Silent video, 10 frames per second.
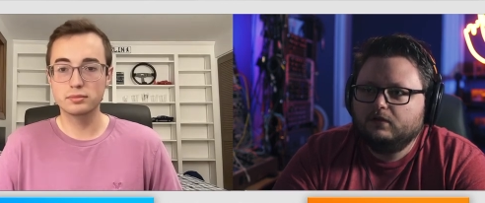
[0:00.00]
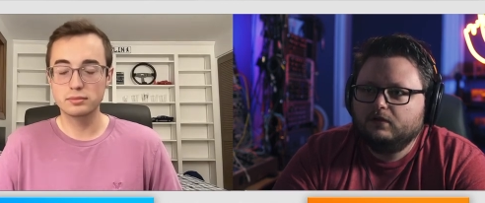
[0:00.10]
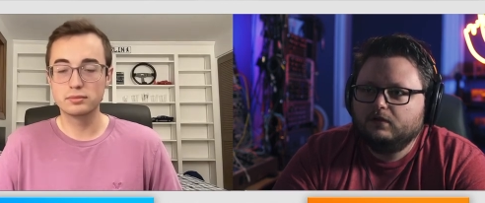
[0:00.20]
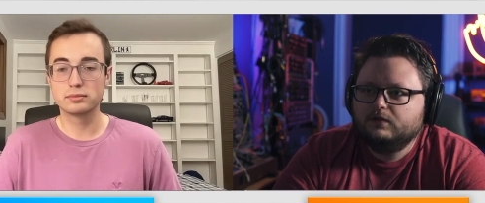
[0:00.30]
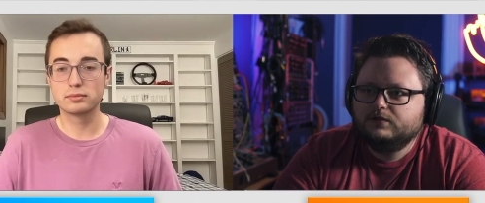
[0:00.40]

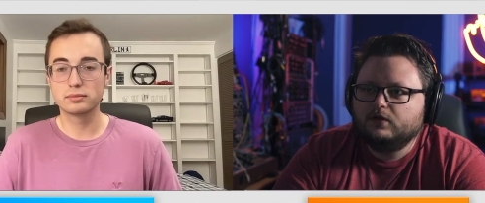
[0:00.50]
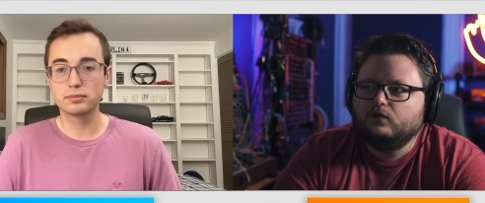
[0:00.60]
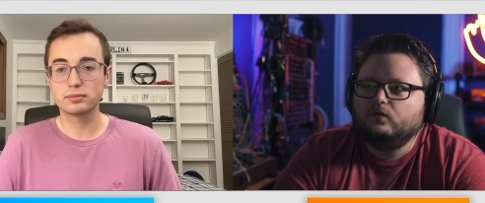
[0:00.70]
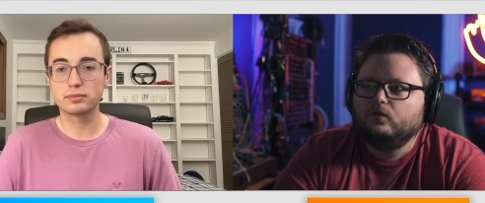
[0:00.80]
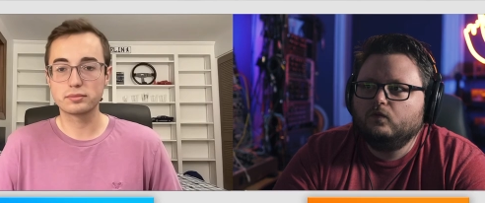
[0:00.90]
Speaker 1: Mm-hmm.
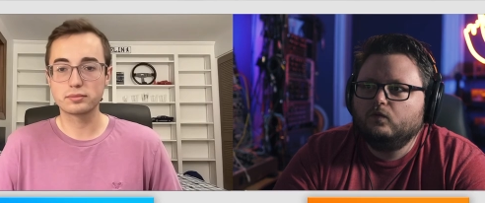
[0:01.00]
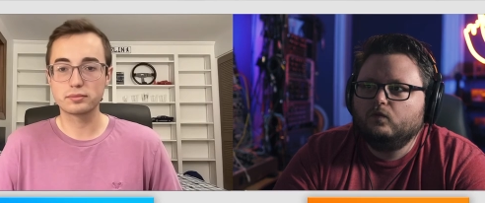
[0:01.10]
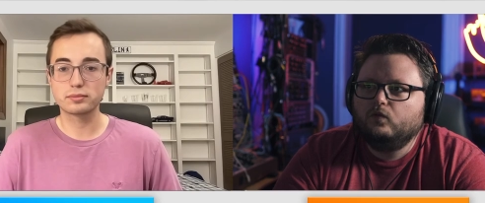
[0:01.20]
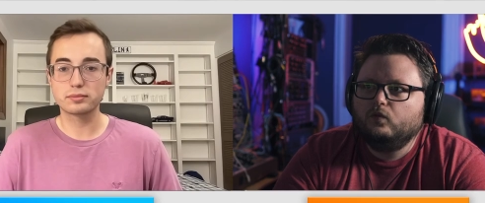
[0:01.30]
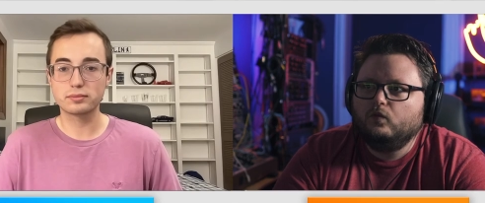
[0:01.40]
So
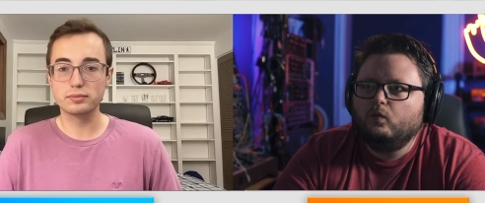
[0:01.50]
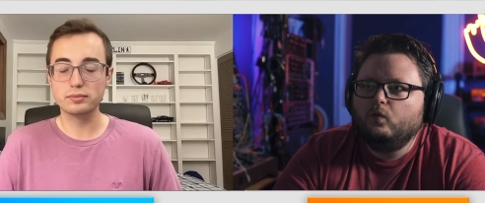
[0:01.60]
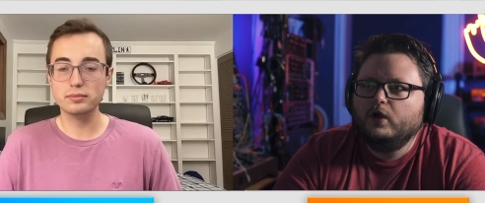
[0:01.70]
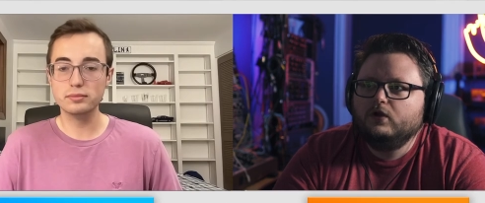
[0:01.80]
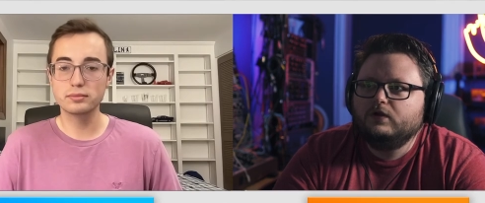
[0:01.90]

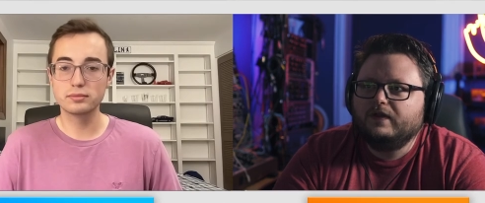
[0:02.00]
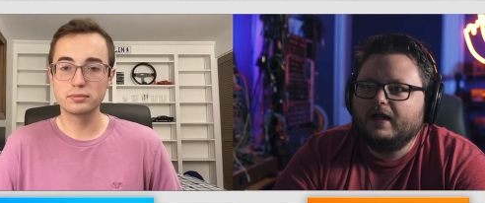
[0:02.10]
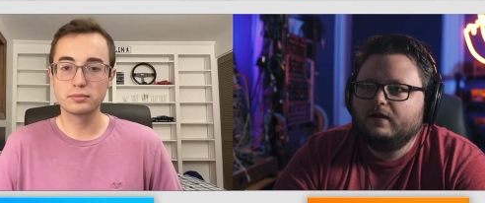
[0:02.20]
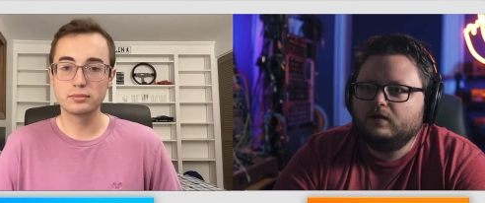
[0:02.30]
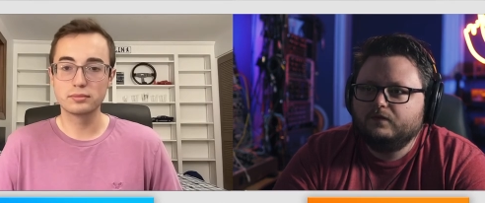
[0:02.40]
where did
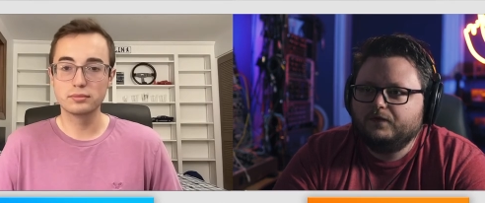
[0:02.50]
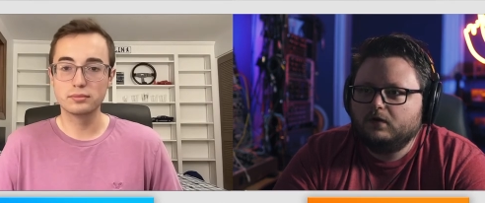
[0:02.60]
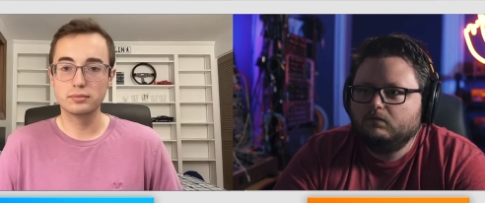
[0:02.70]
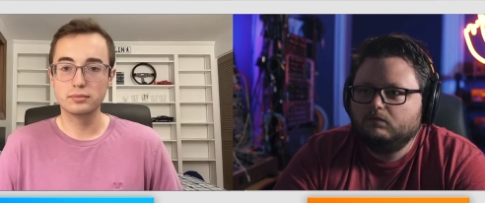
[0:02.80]
that come from?